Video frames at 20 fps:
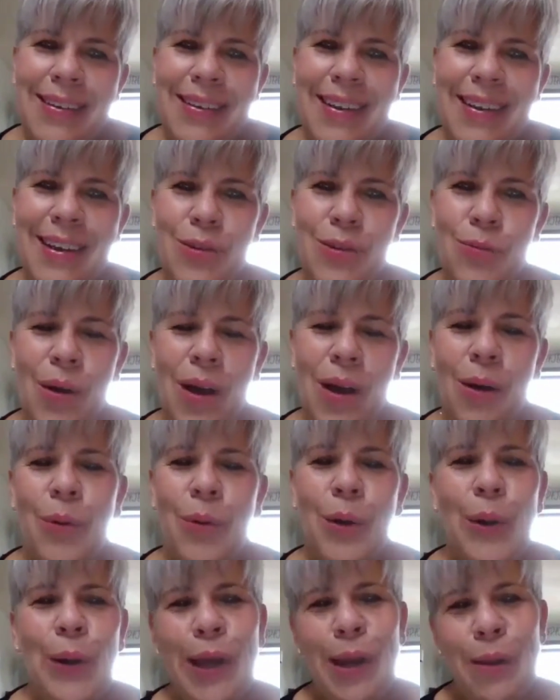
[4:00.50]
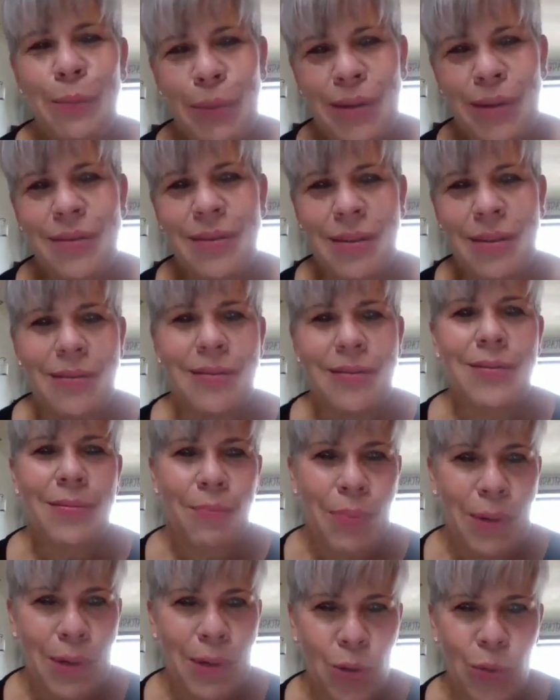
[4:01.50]
guess what, we're going out of business,
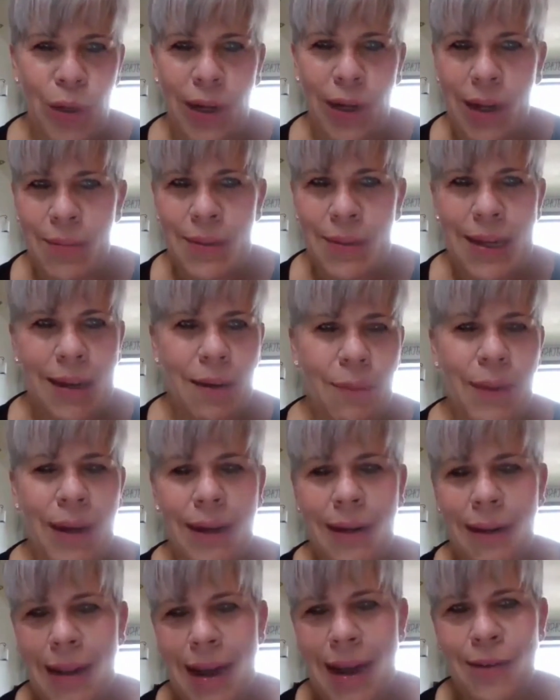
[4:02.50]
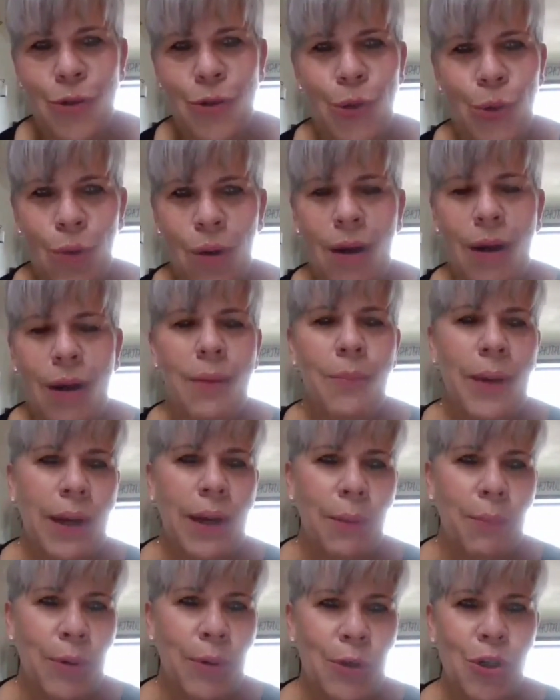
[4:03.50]
but you want to come down and make a last hurrah and make
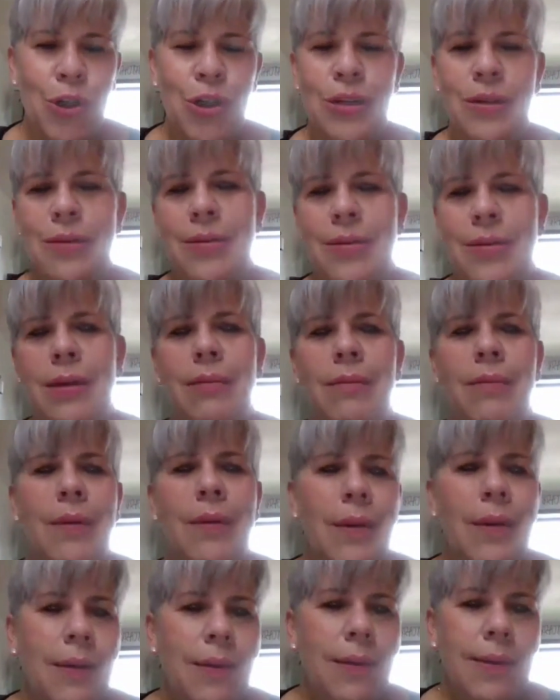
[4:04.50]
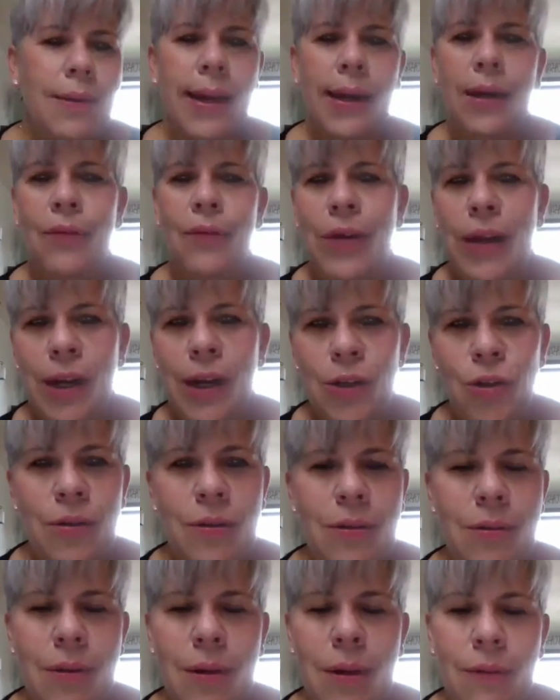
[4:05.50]
a purchase and take advantage
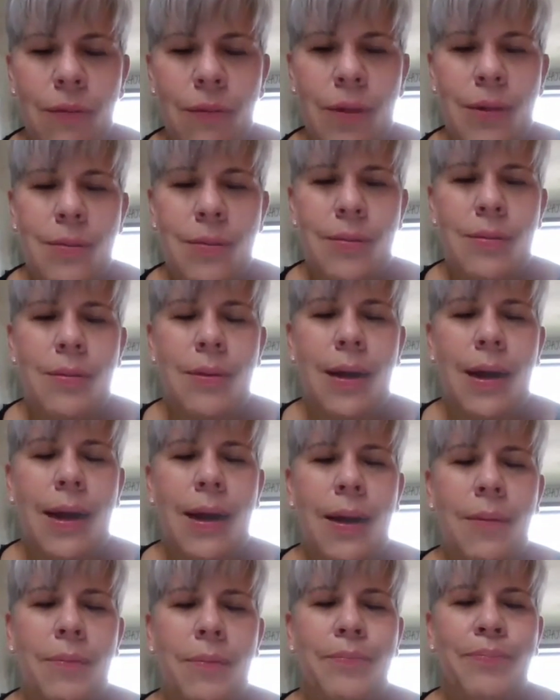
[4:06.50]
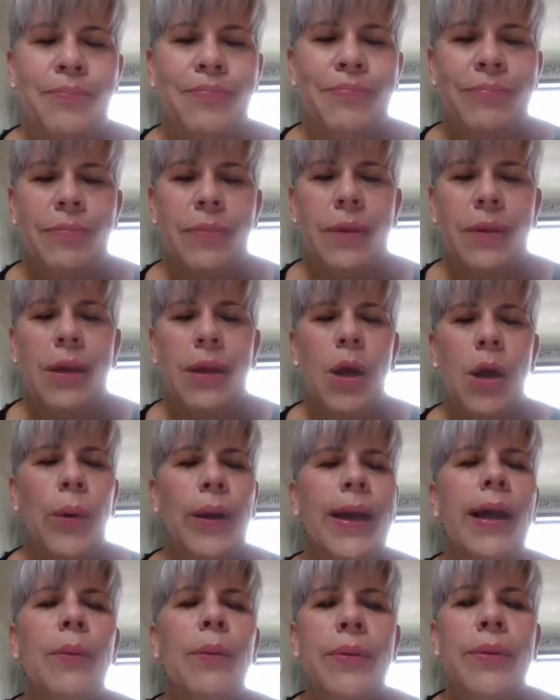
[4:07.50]
of this
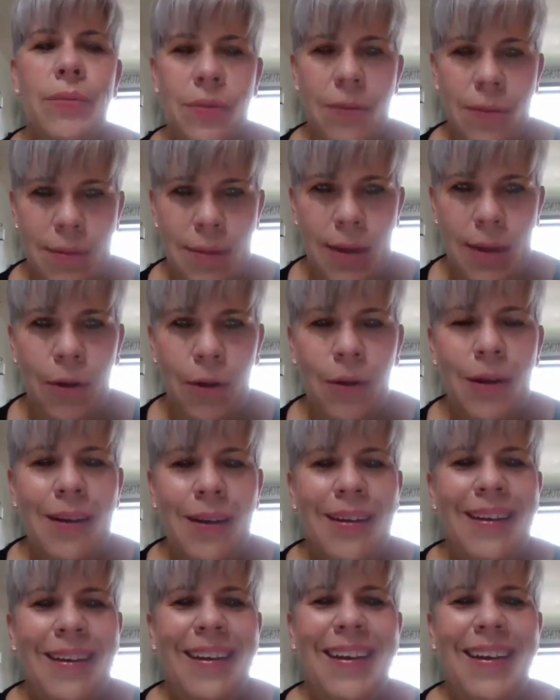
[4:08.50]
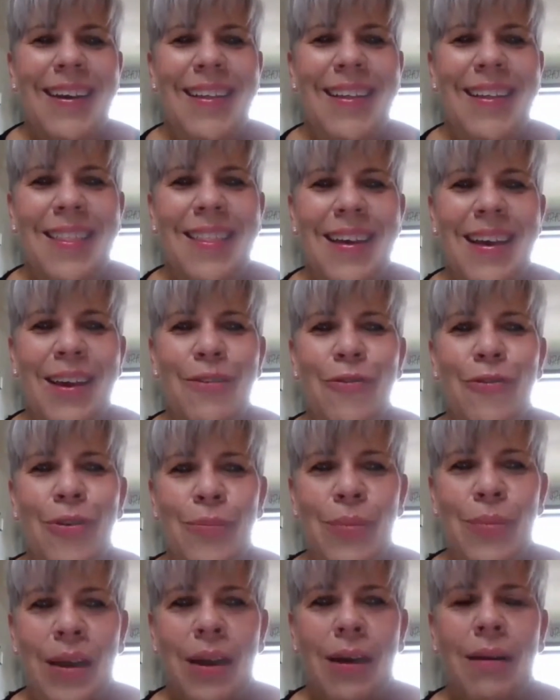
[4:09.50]
going out of business sale. And then
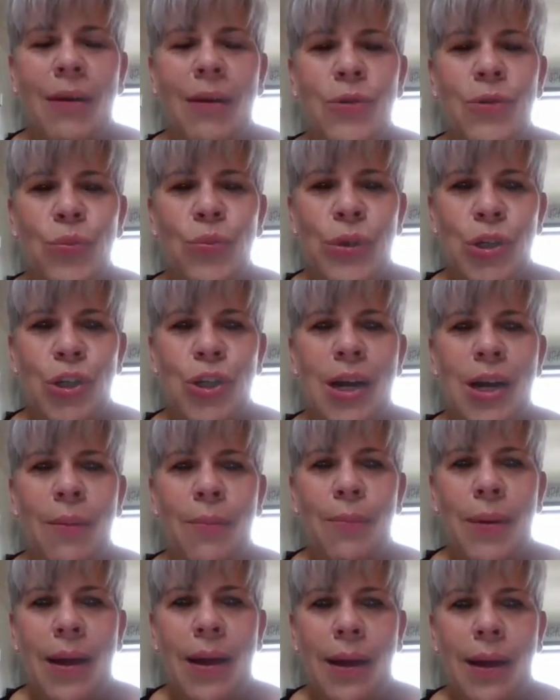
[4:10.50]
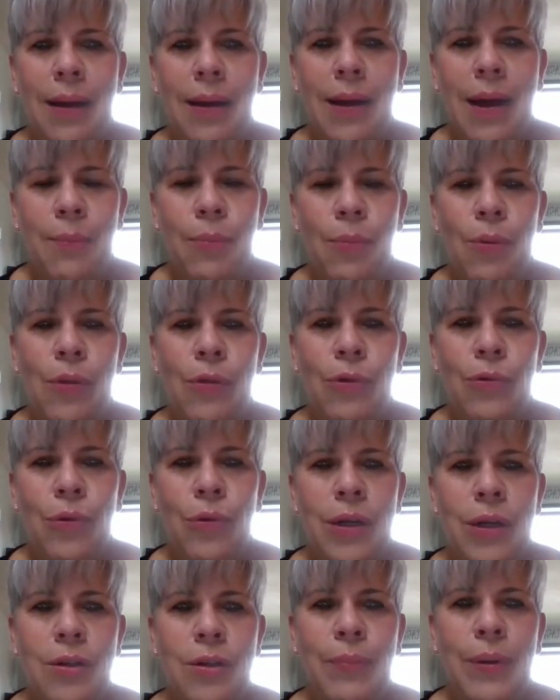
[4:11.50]
from there, I was reached out by a couple other
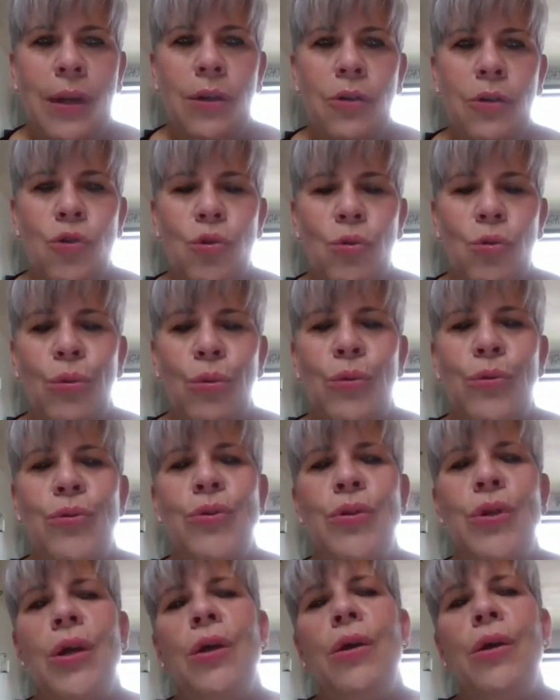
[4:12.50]
independent jewelers